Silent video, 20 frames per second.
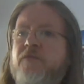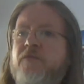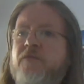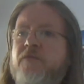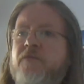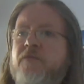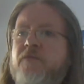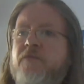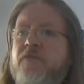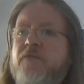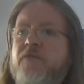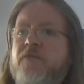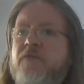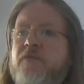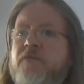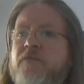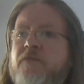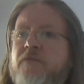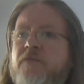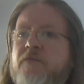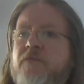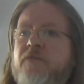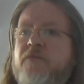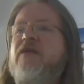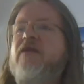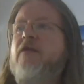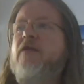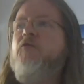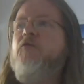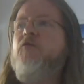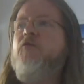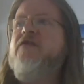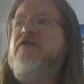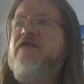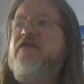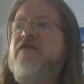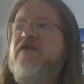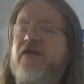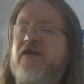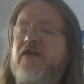it doesn't mean that it will
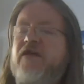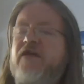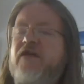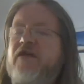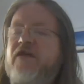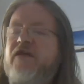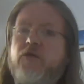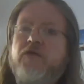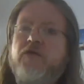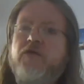stay so